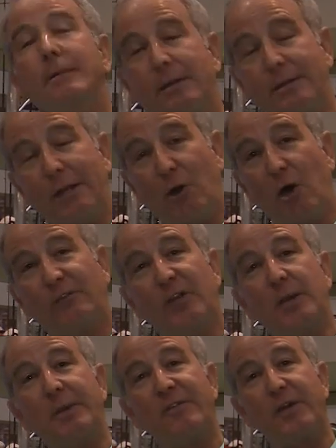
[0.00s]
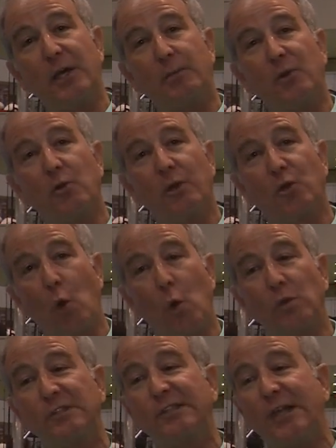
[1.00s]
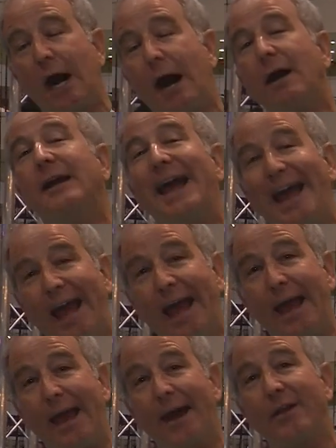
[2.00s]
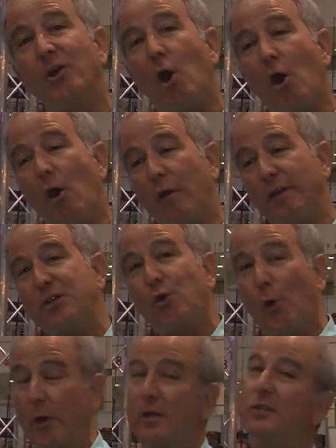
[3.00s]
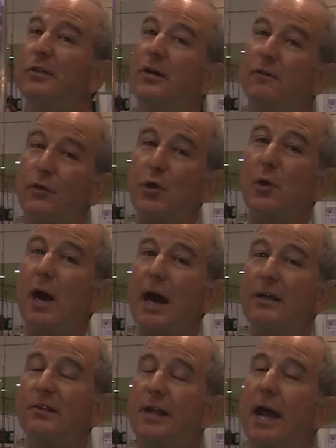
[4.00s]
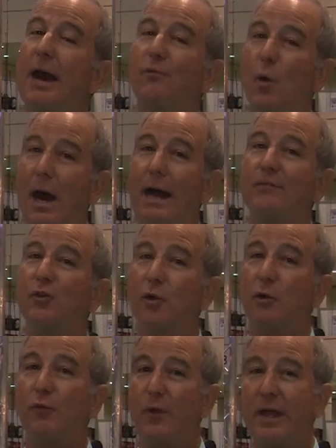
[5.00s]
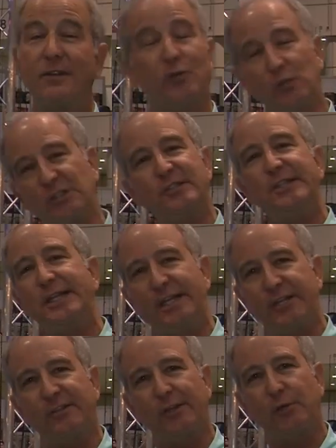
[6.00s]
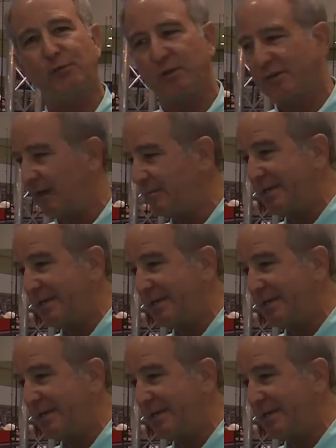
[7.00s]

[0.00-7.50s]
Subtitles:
They're also going to be available gold stock. And all the Torques, for you guys that have wives, girlfriends, or just need an excuse for something